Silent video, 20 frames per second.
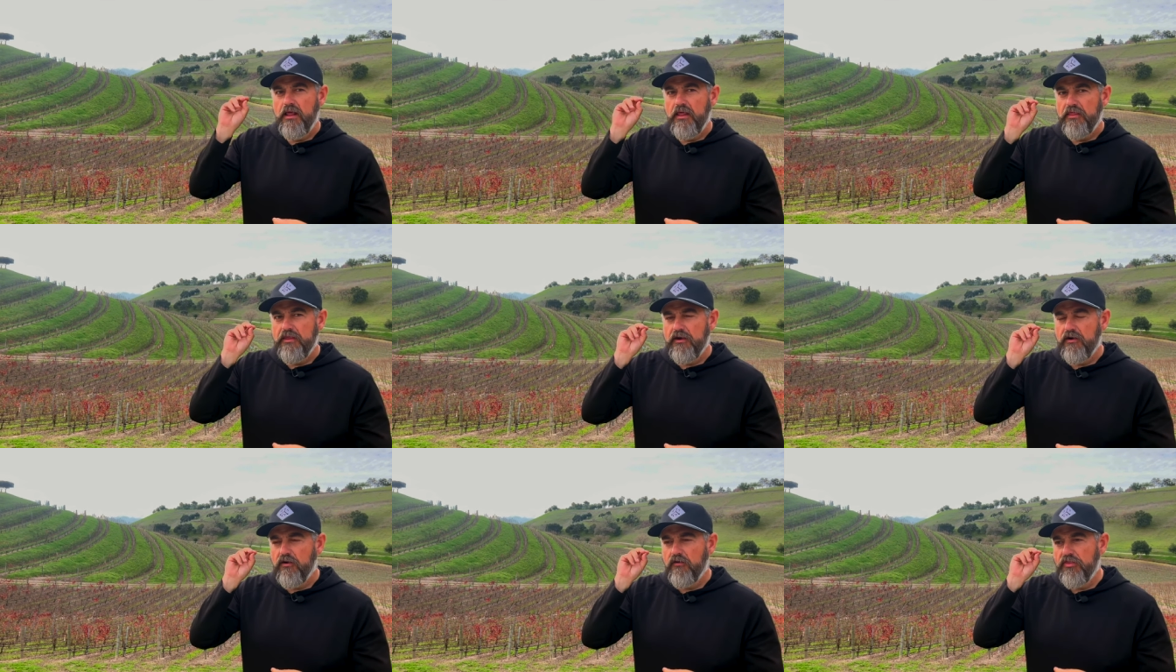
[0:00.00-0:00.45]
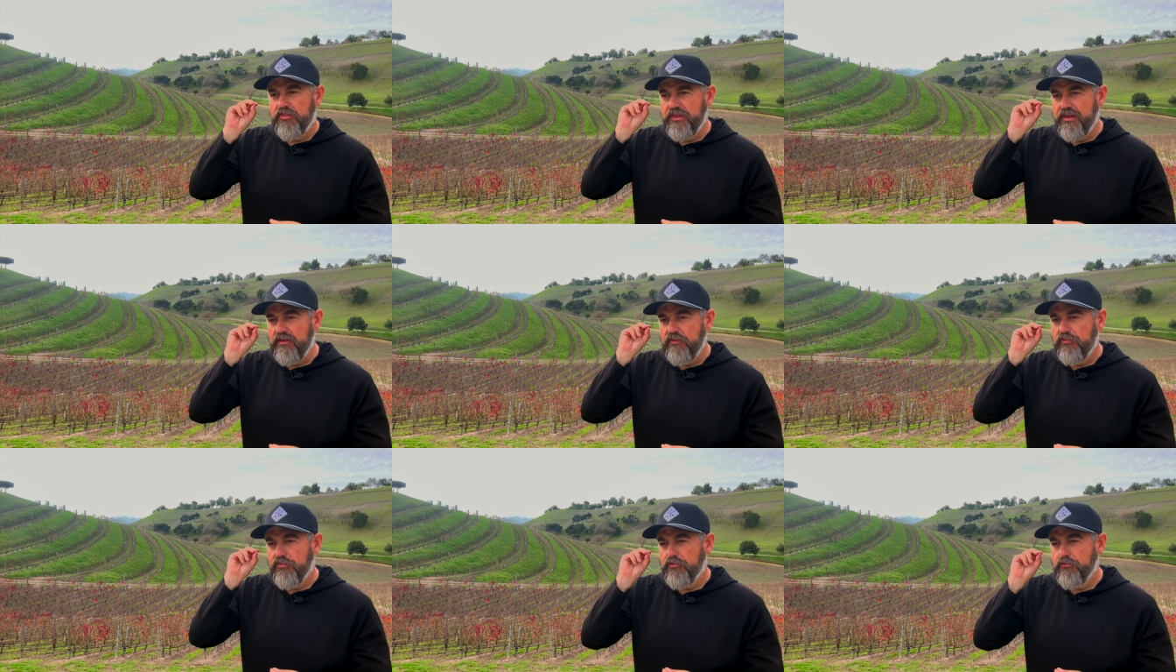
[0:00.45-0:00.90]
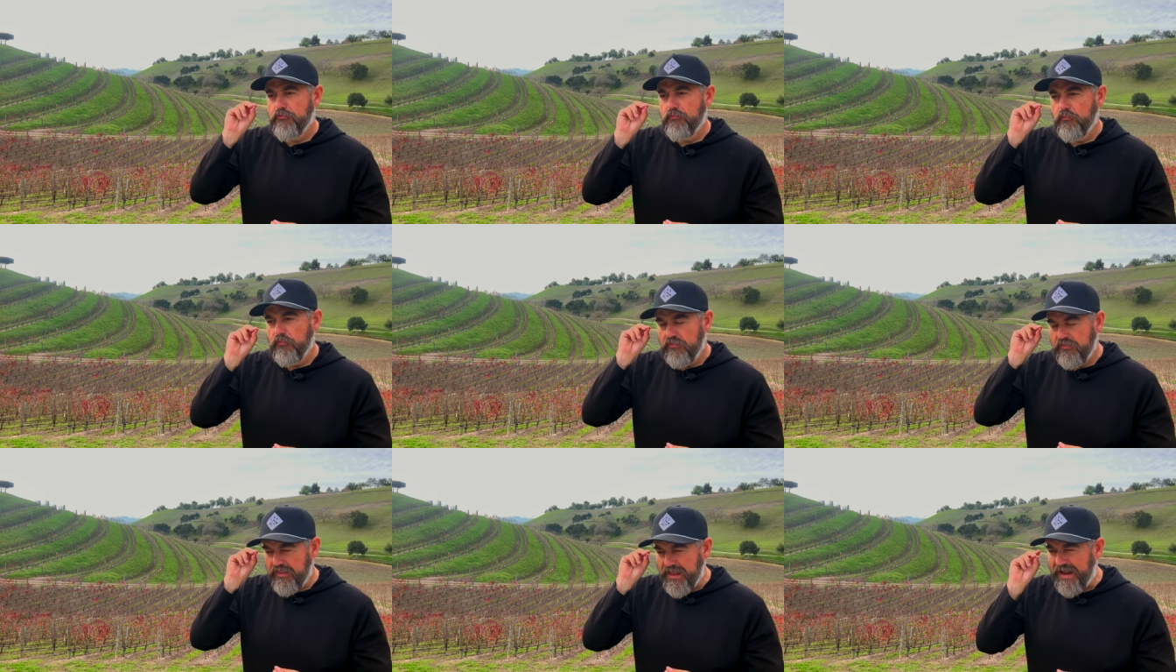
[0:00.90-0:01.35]
They are the
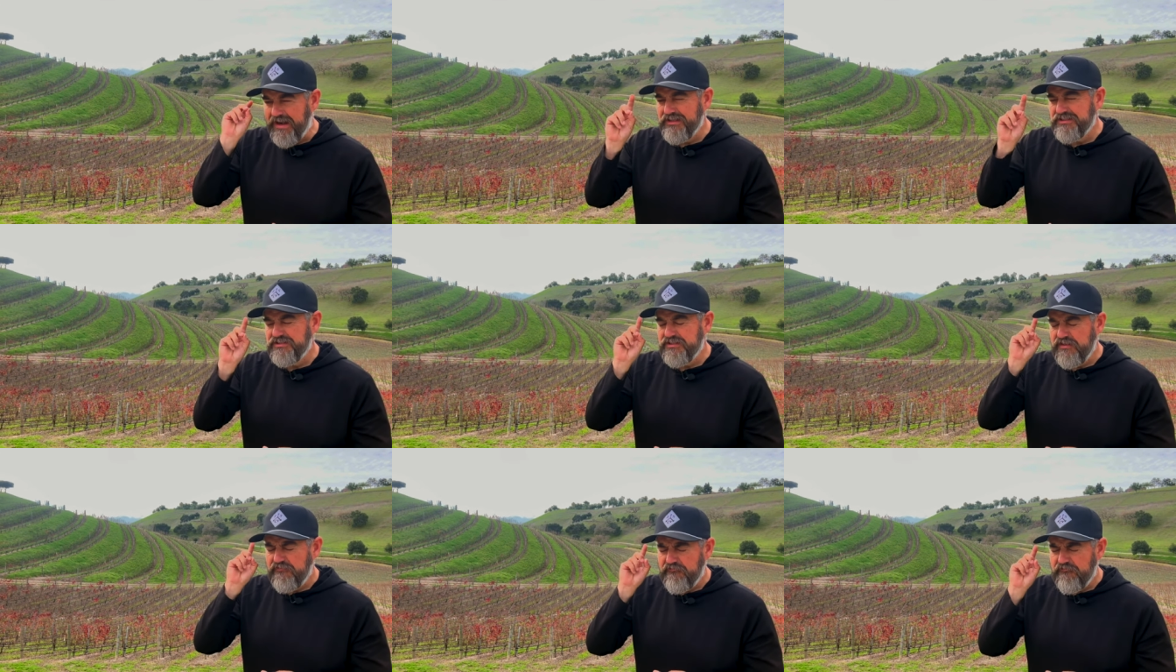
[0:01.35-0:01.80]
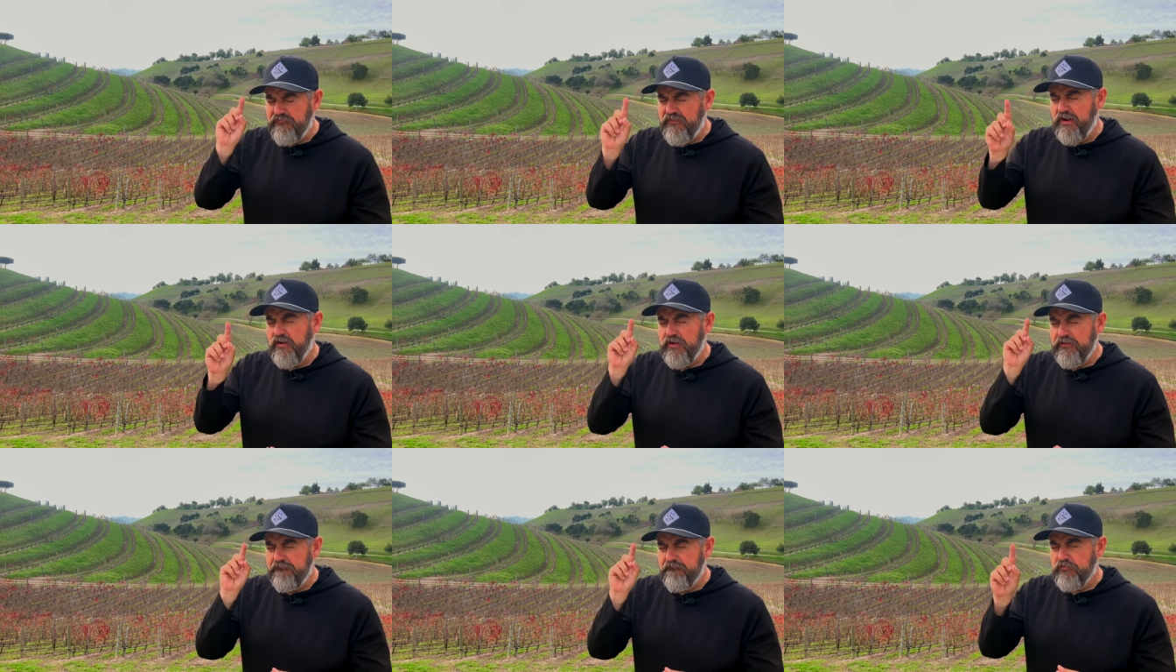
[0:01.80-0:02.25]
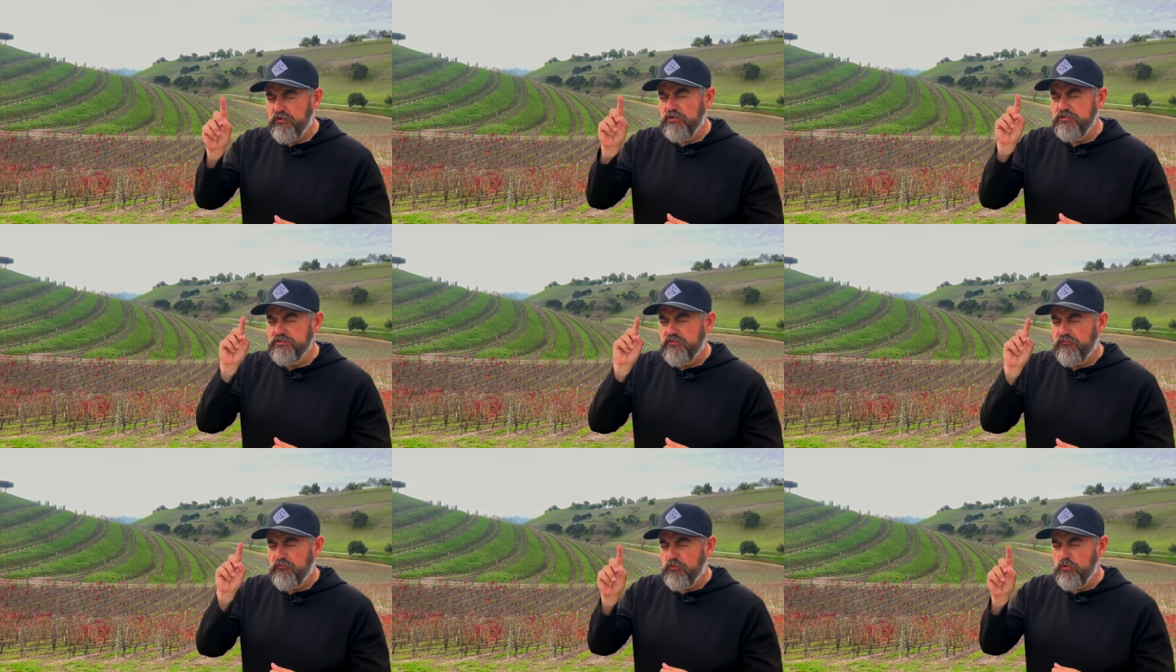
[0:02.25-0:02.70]
that is the very
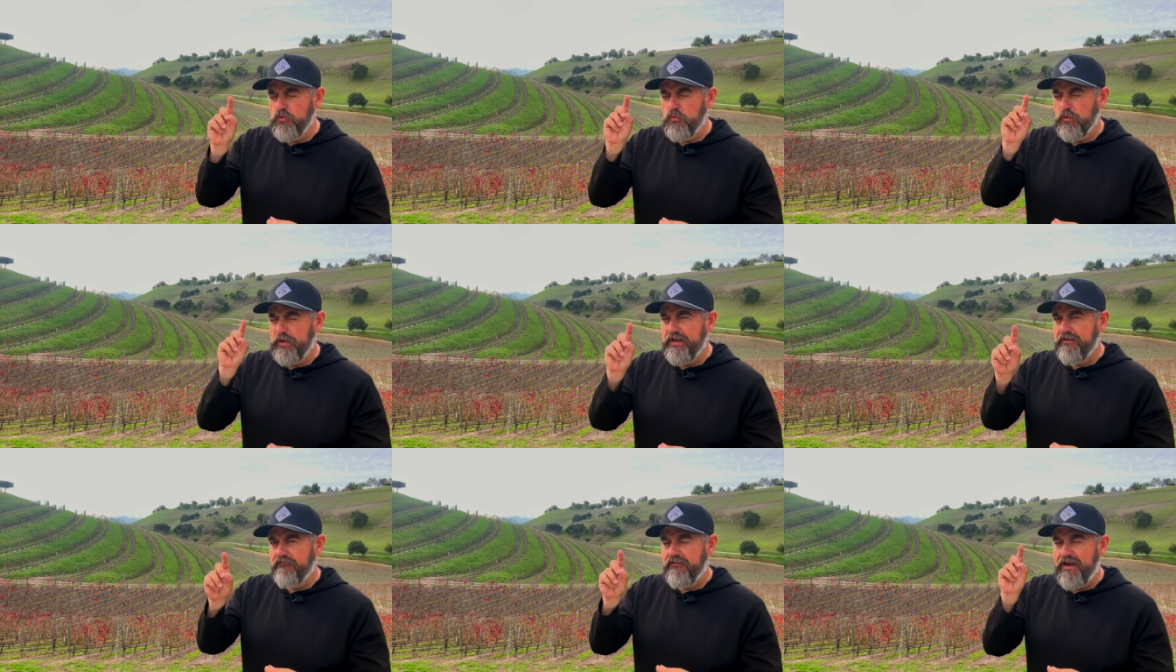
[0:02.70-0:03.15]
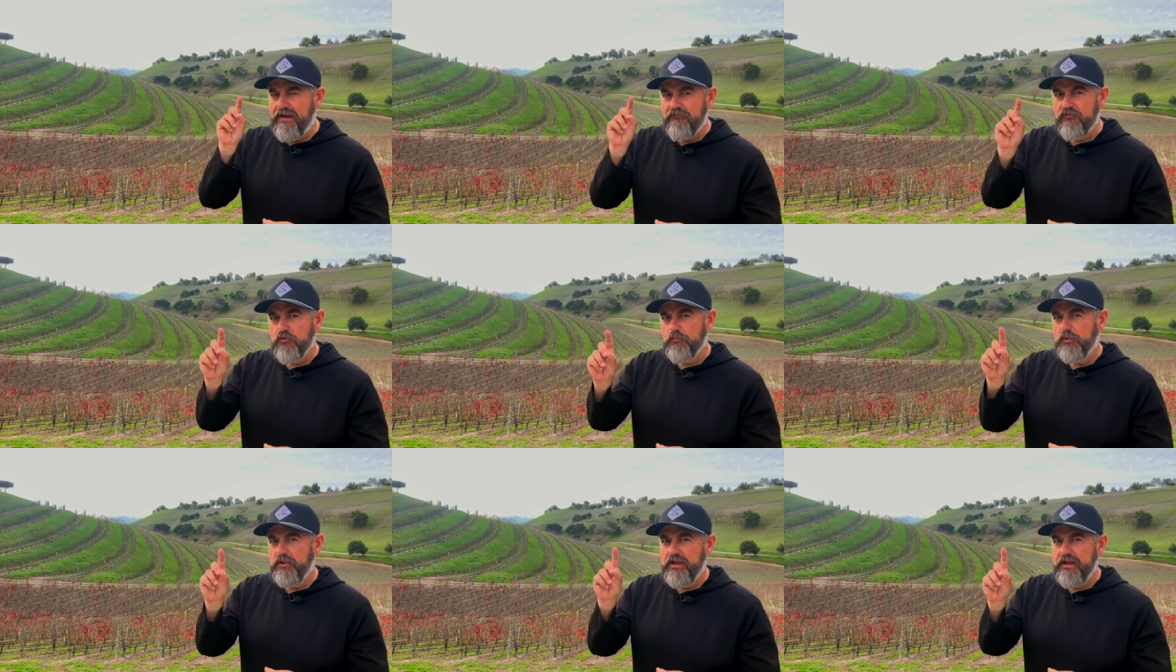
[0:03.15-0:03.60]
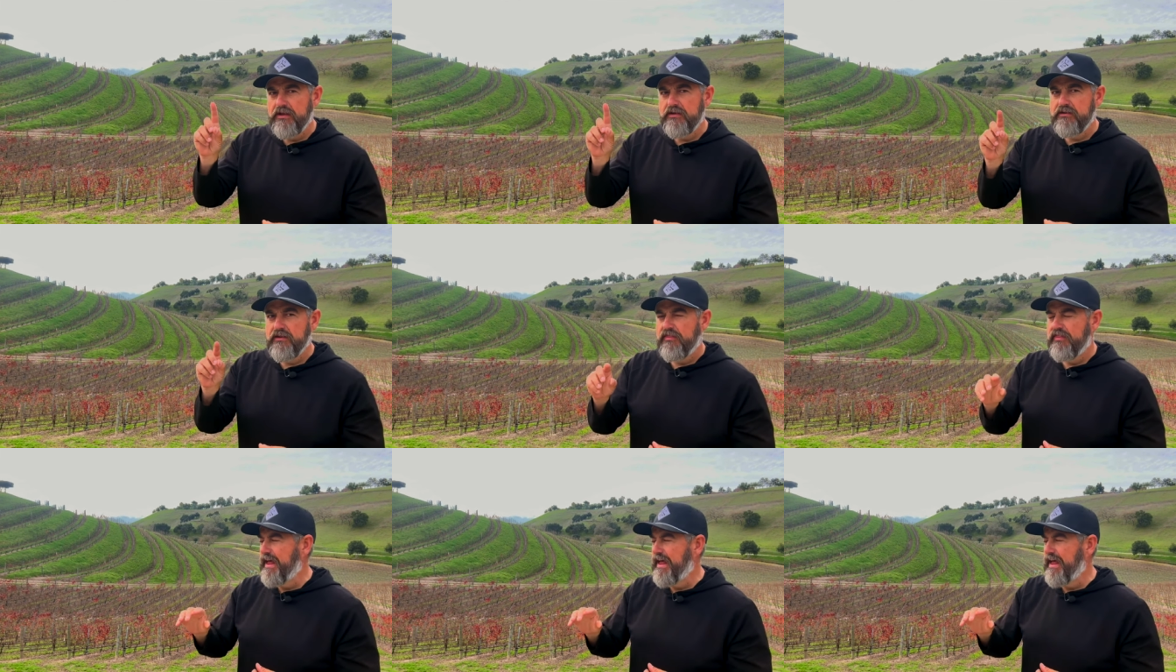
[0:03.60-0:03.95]
first fruit we have ever planted.